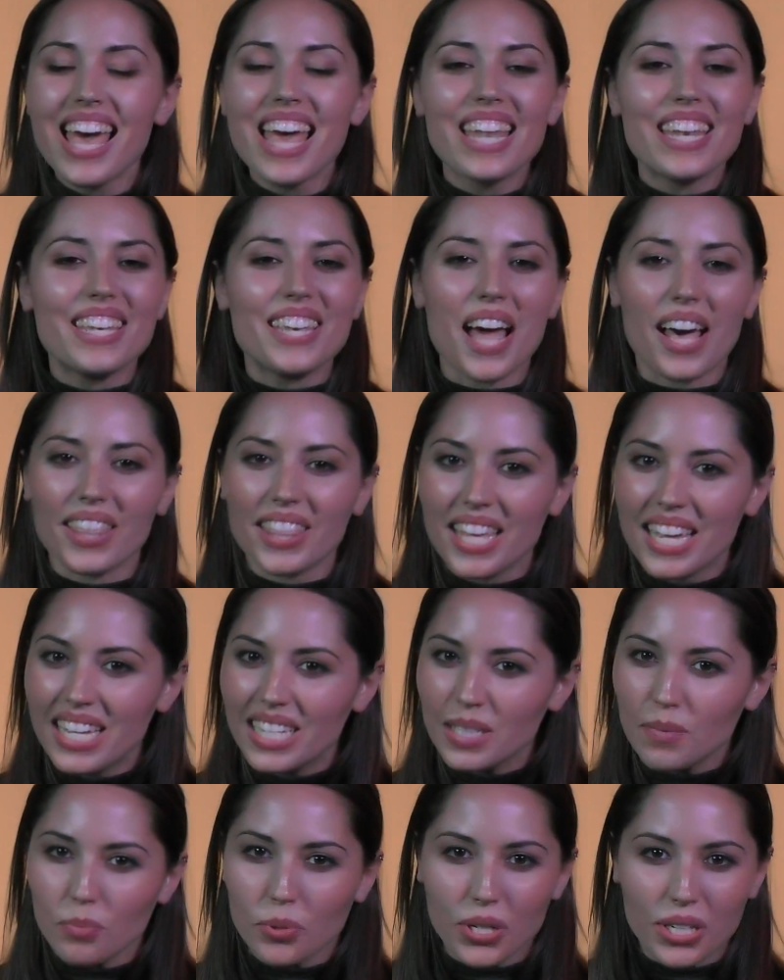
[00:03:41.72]
Nothing
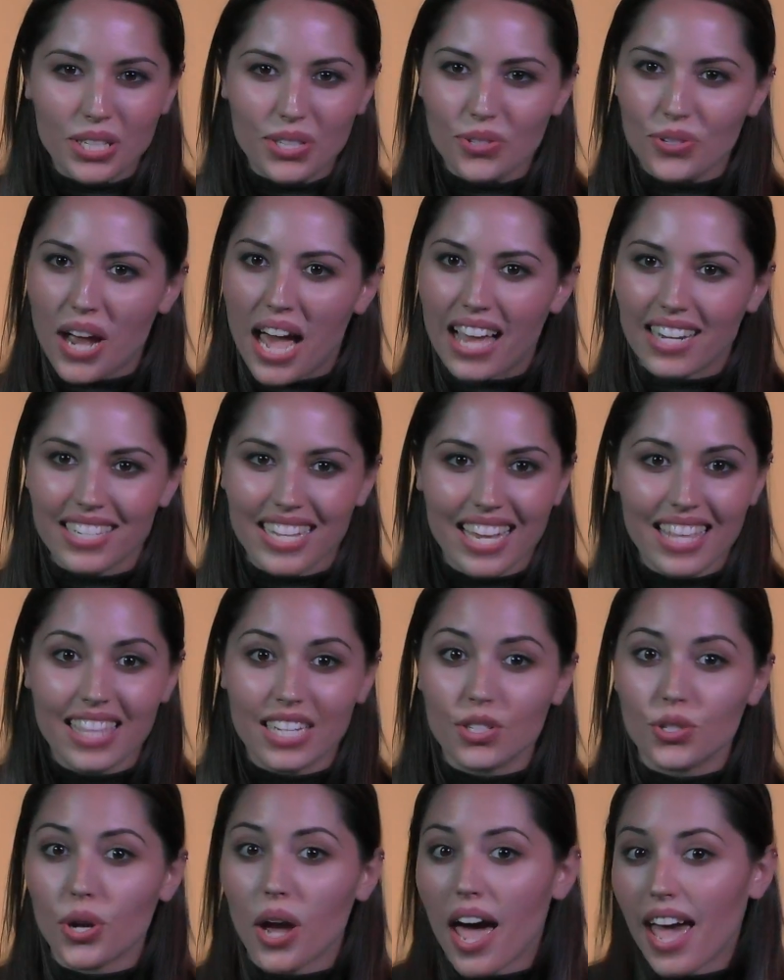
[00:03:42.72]
is more distracting than
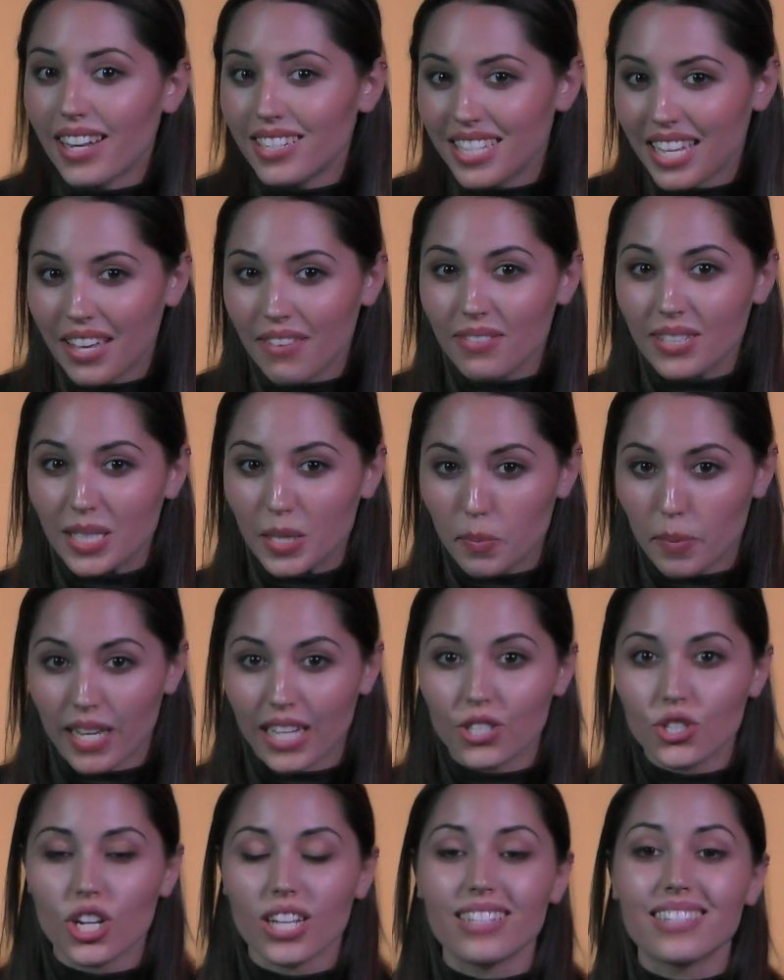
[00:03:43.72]
trying to give a
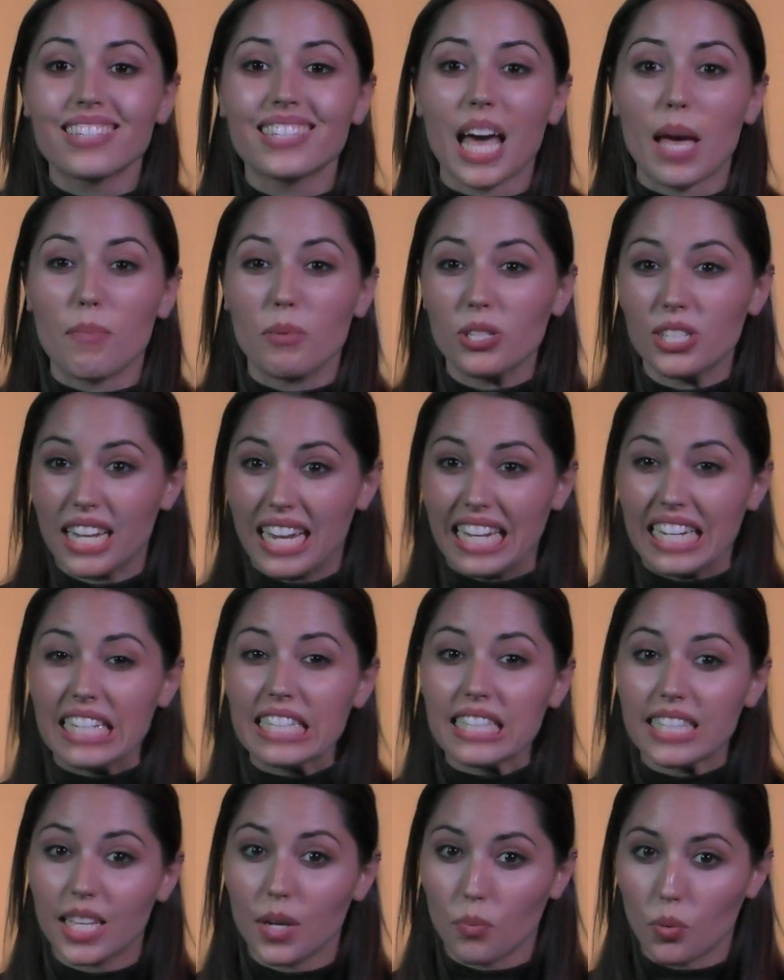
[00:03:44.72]
speech and
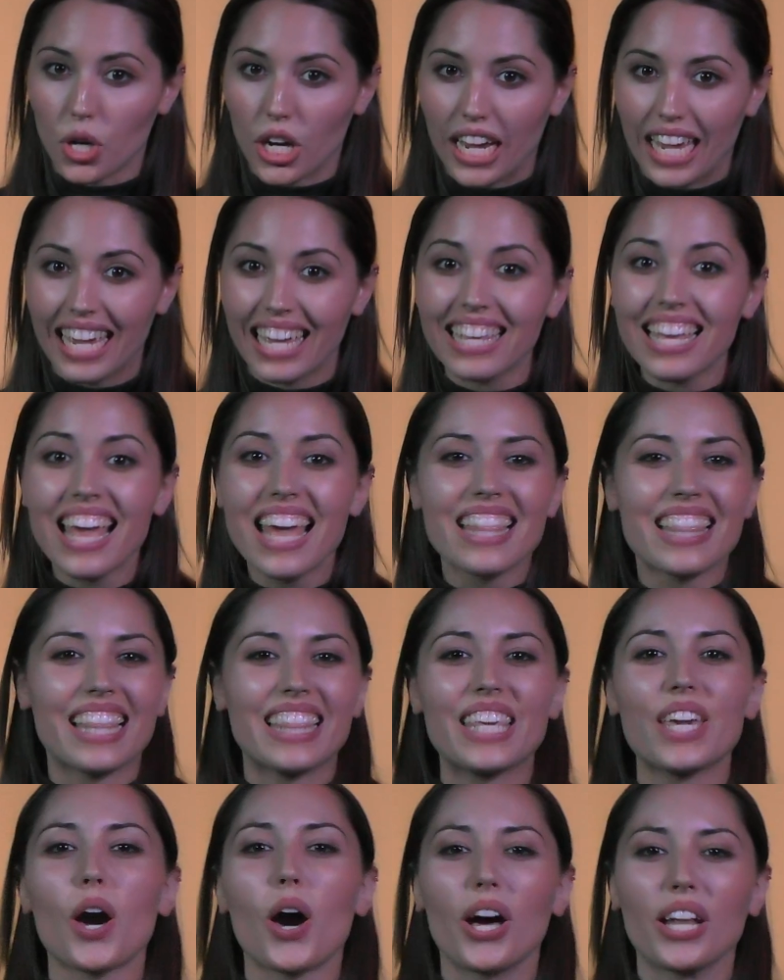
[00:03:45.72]
simultaneously worrying that
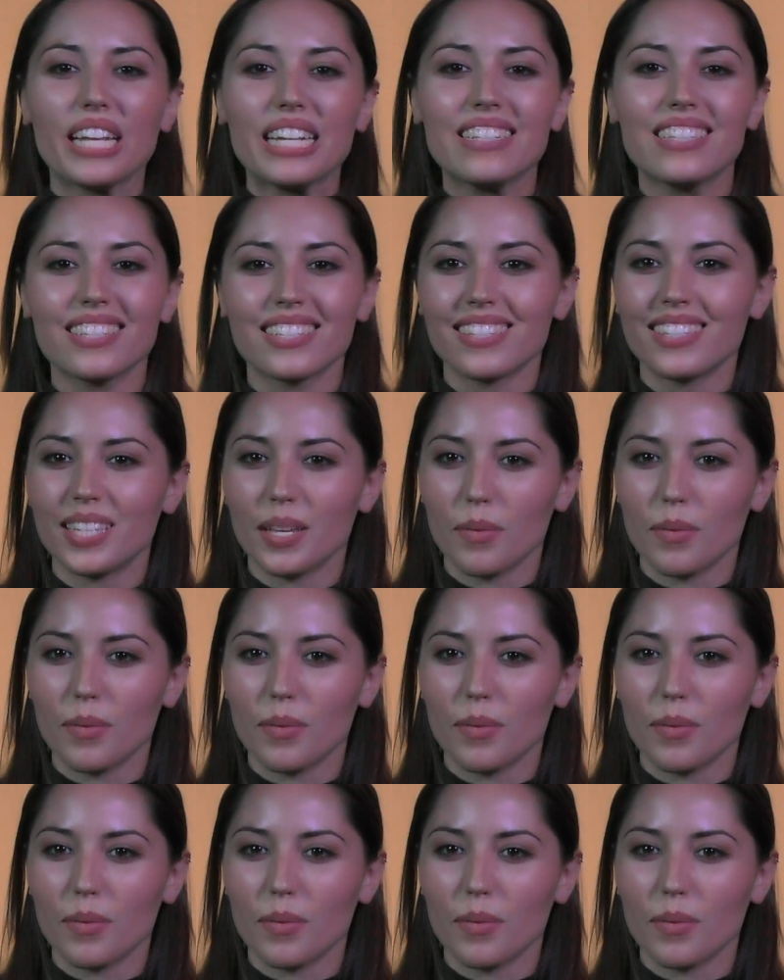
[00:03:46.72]
the audience can see